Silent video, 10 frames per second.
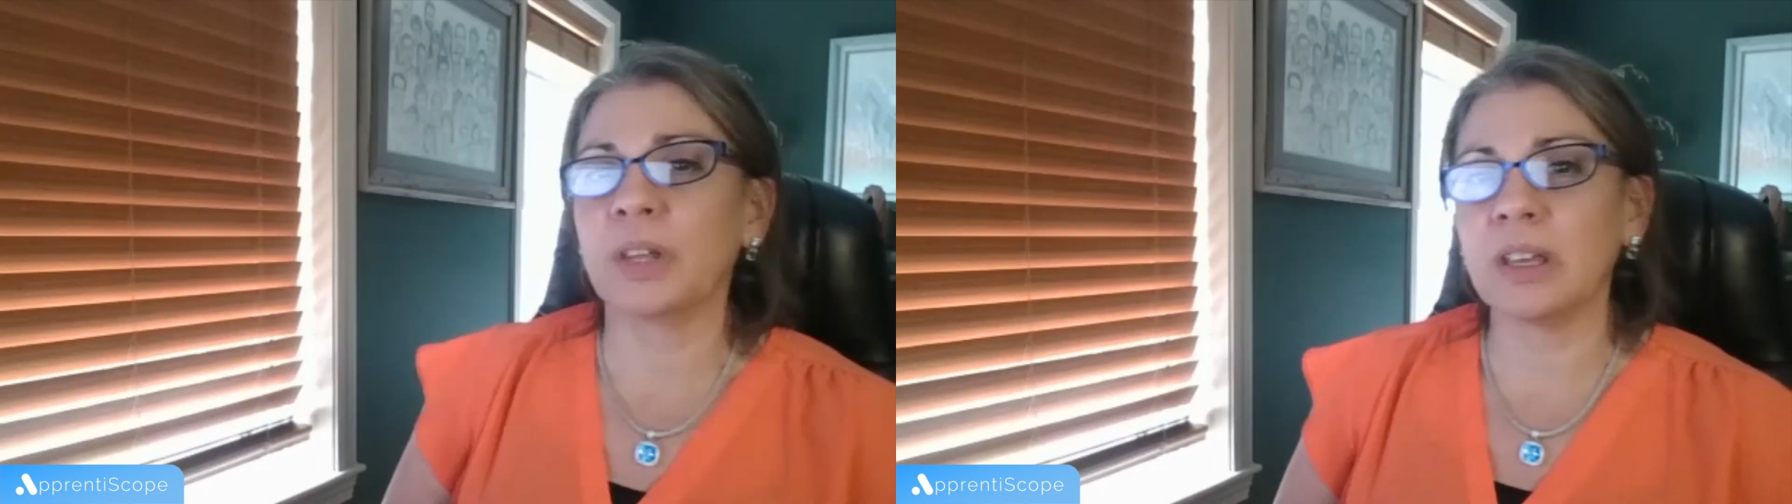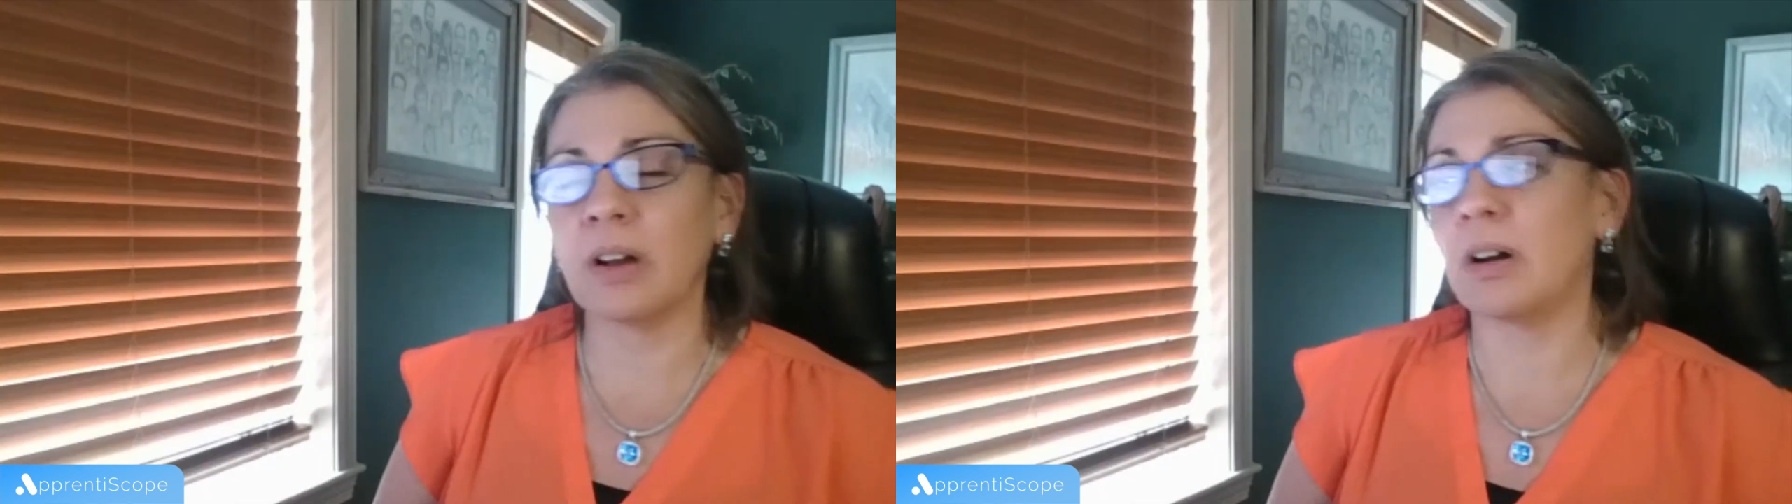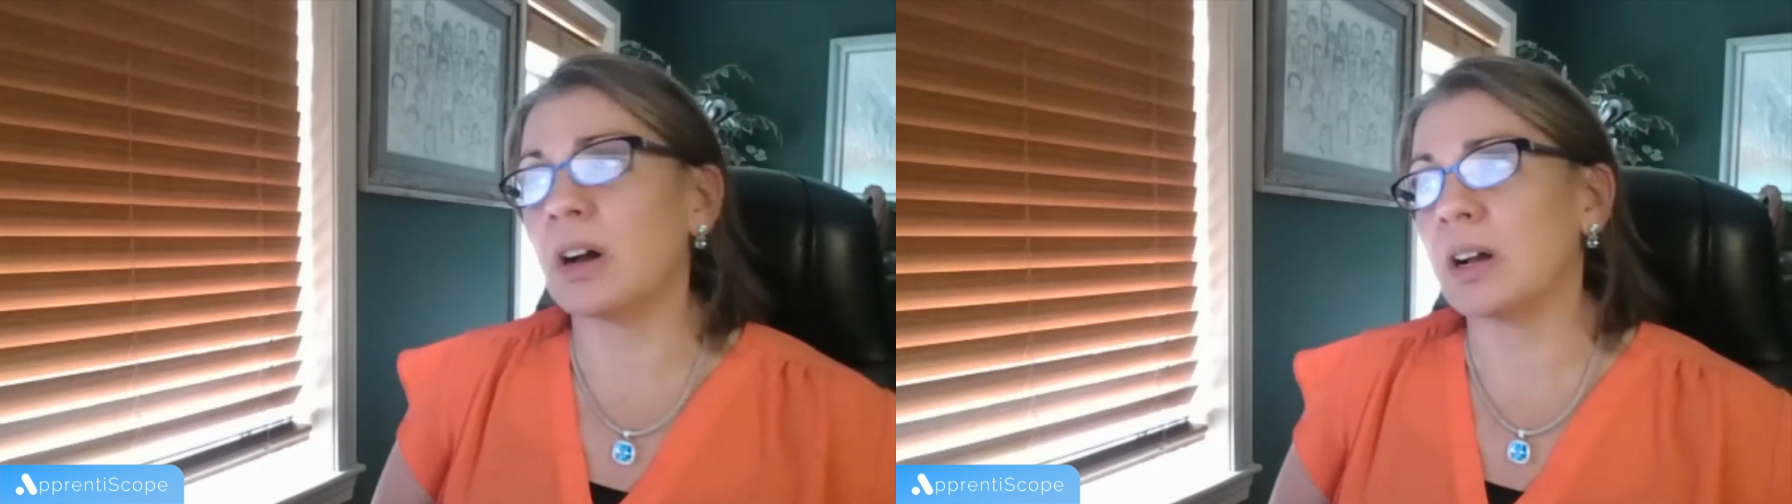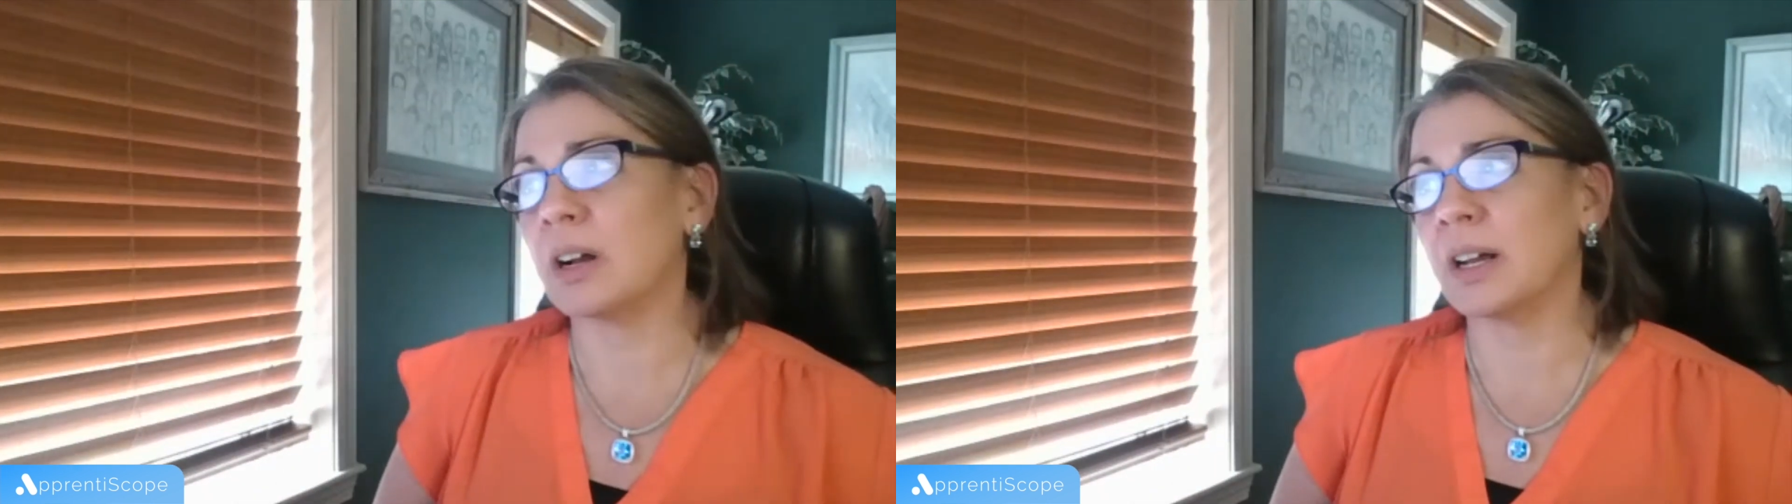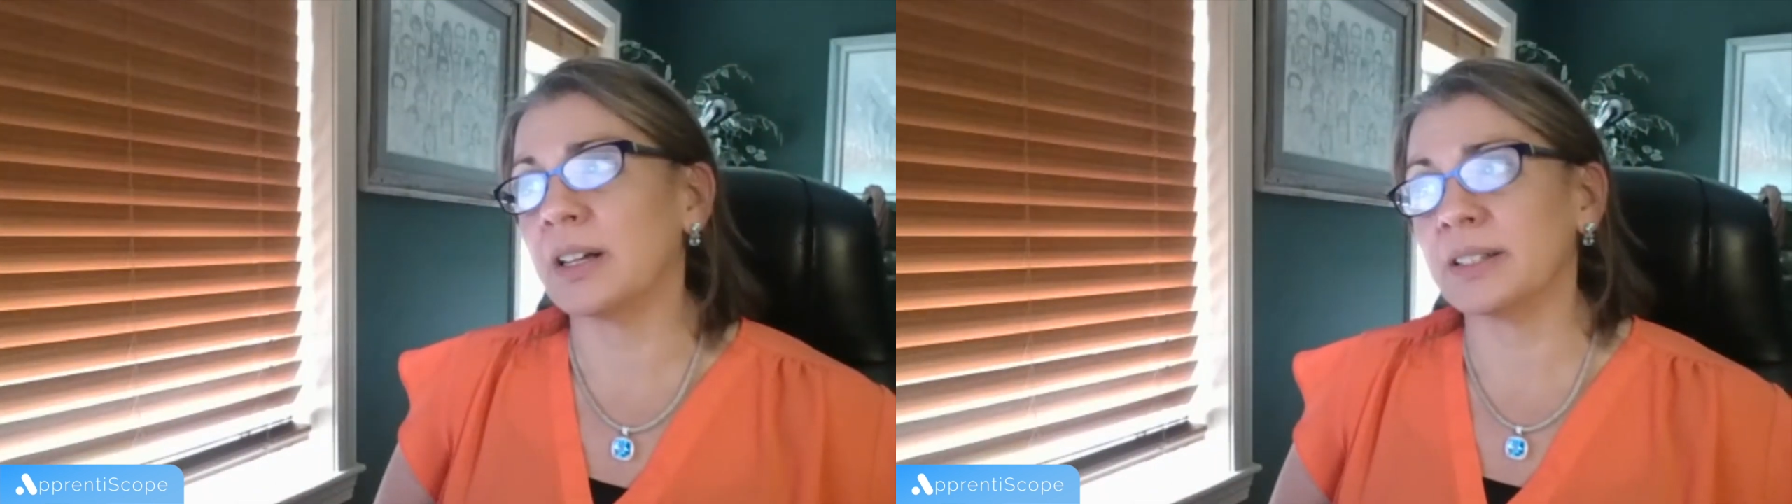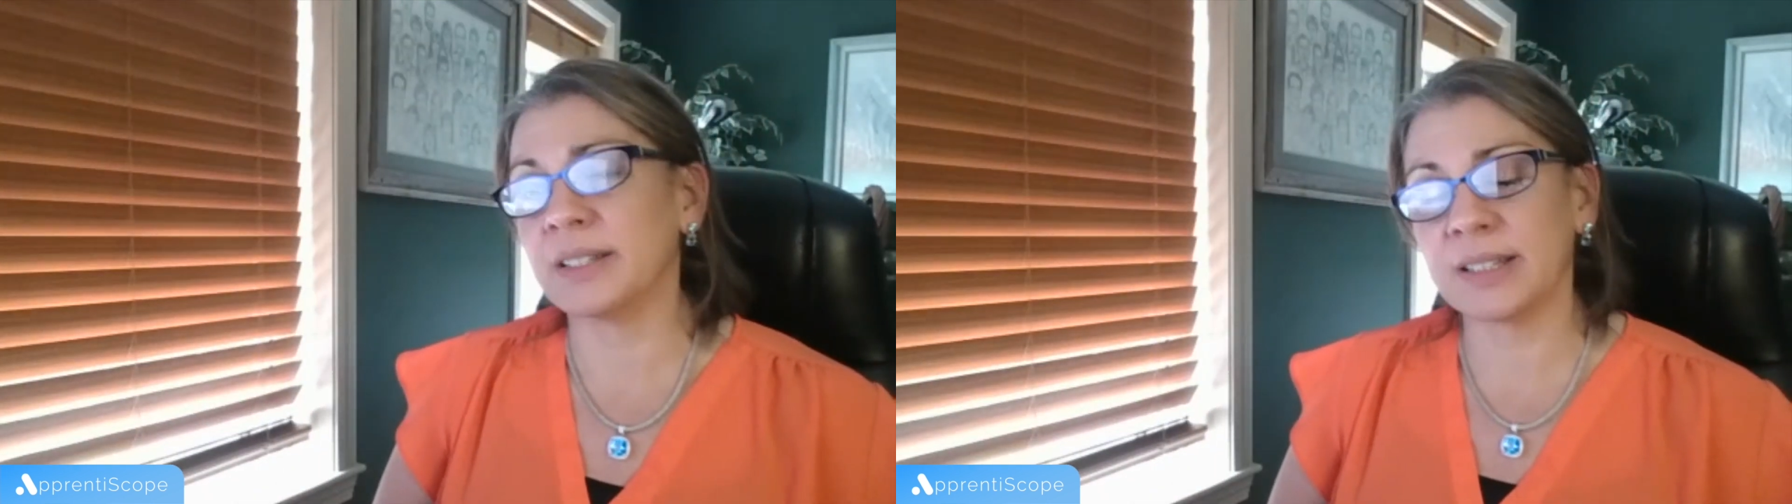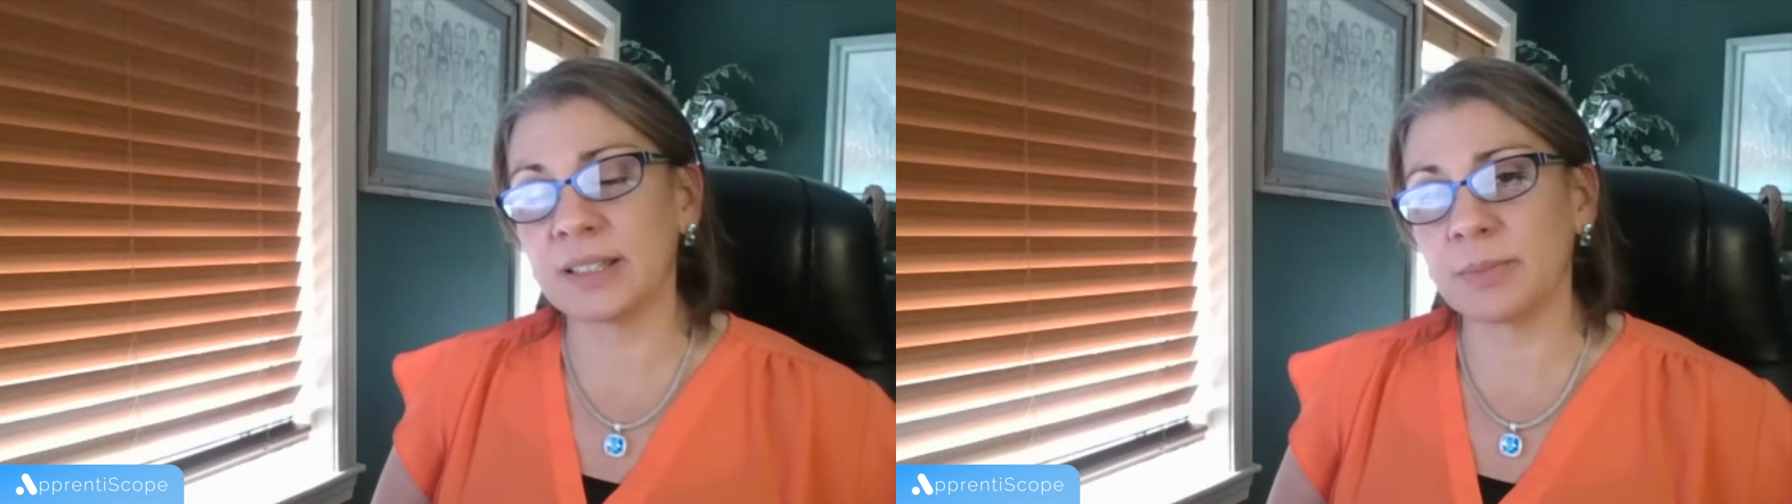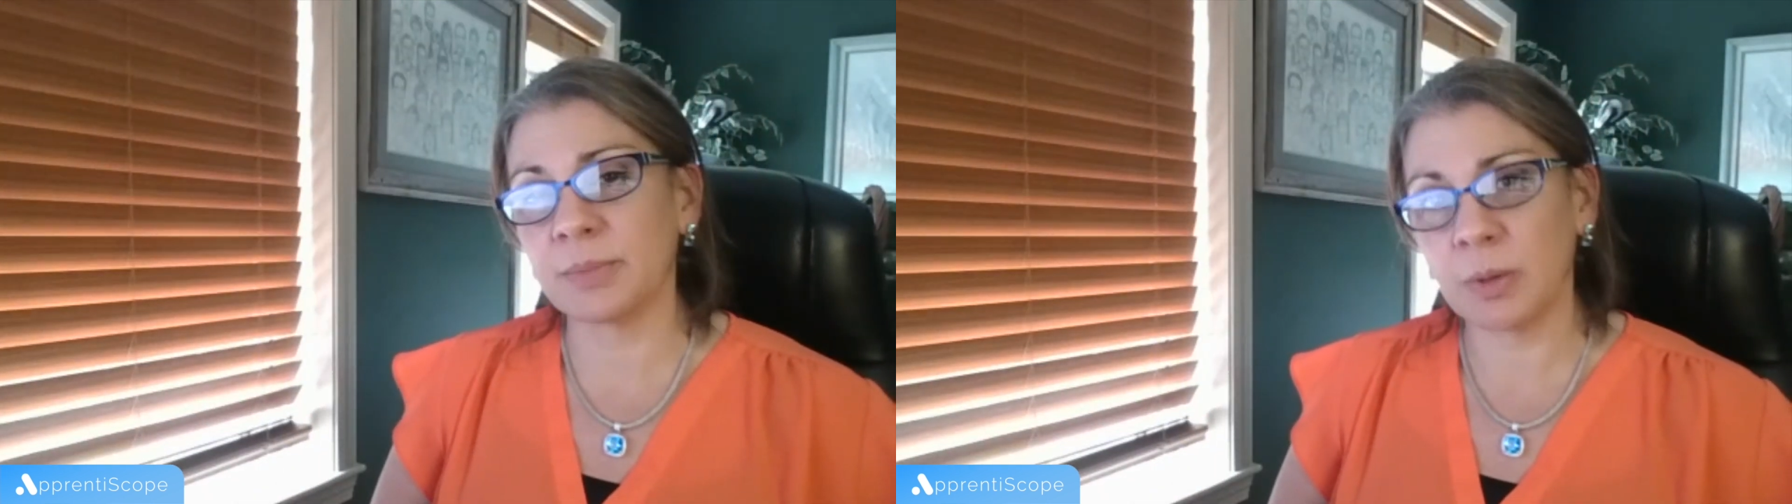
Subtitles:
We are a system,